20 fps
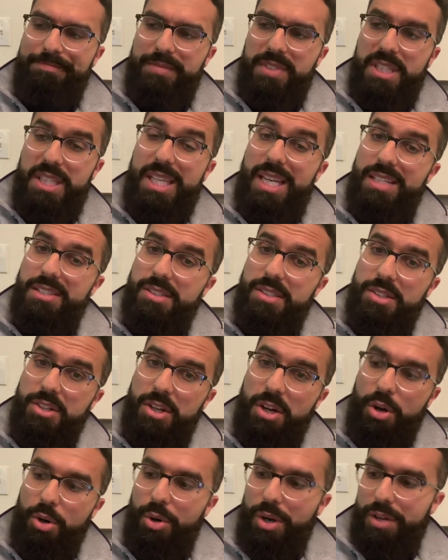Yes and
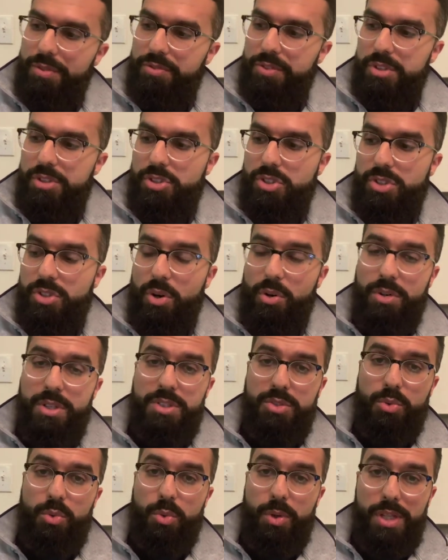no. If the stone
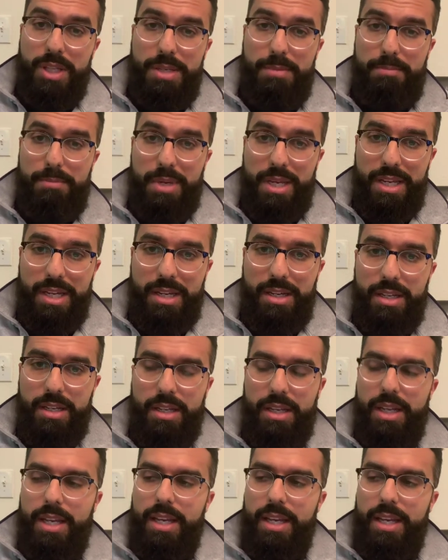is really big